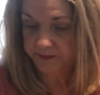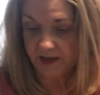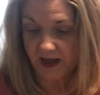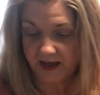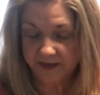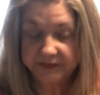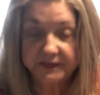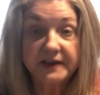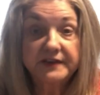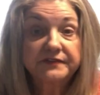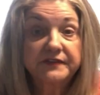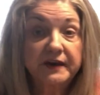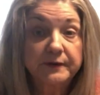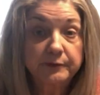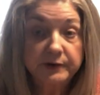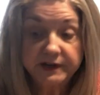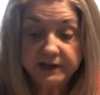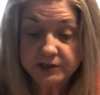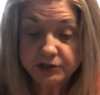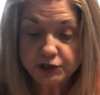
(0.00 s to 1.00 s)
I think they
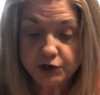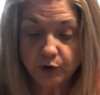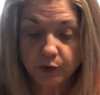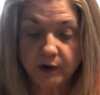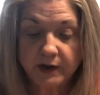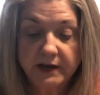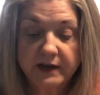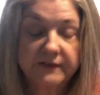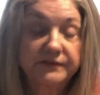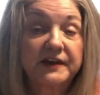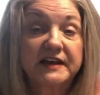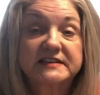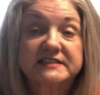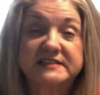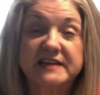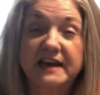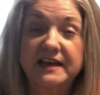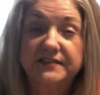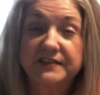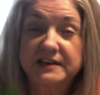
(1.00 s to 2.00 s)
would enjoy it, and they
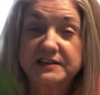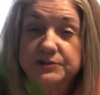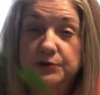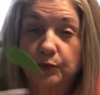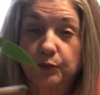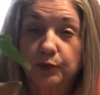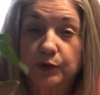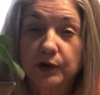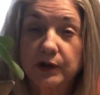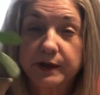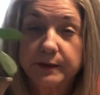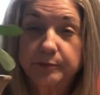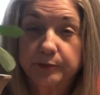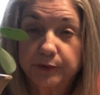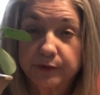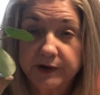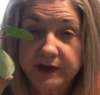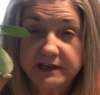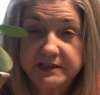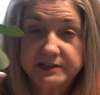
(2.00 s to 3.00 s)
say these are really
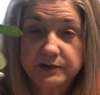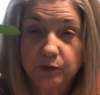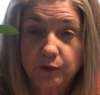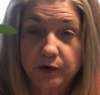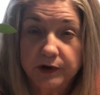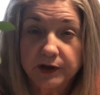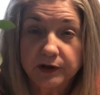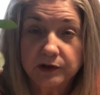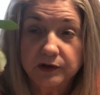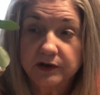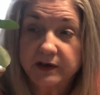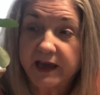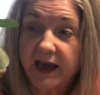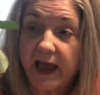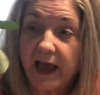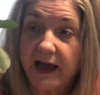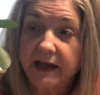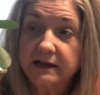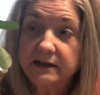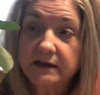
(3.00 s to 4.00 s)
pretty to want to look
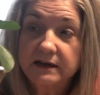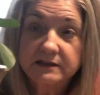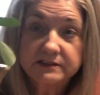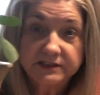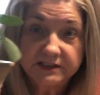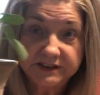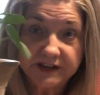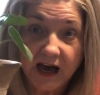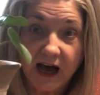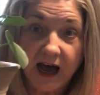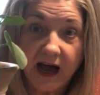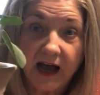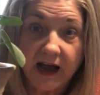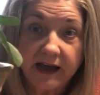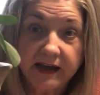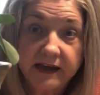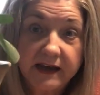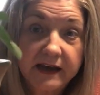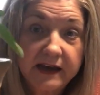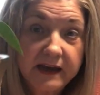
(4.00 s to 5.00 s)
at to the
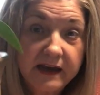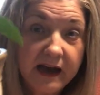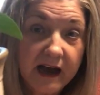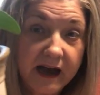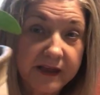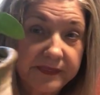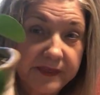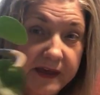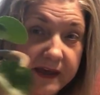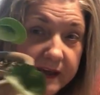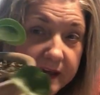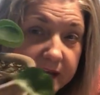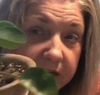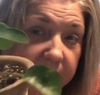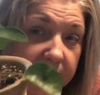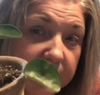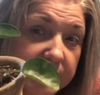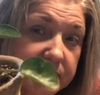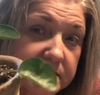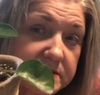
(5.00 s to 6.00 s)
eye. I think it
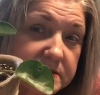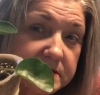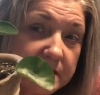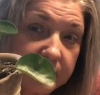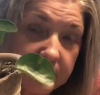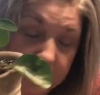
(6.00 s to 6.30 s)
is.